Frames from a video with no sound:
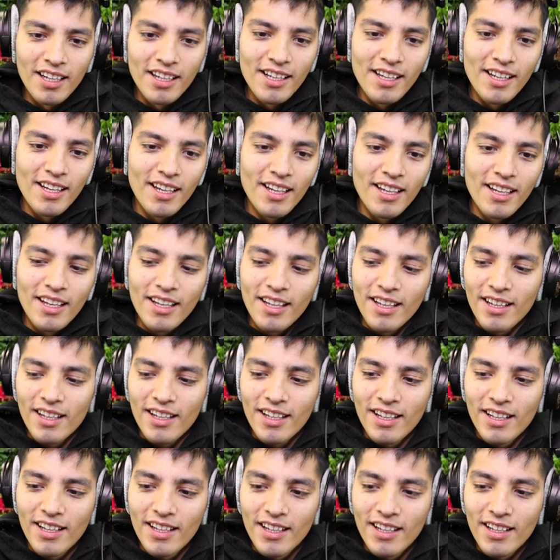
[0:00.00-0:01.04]

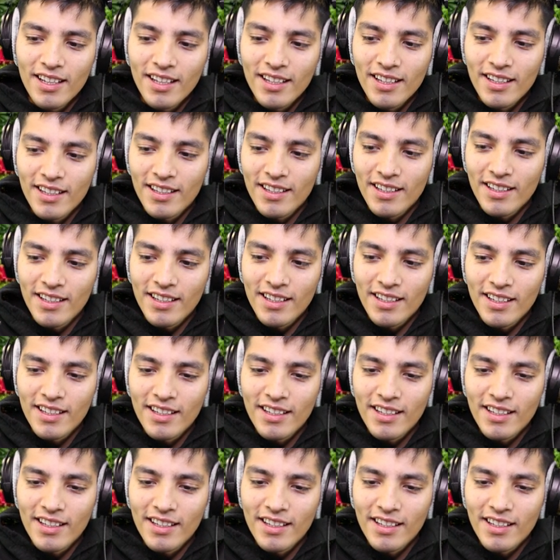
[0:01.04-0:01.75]
[no speech]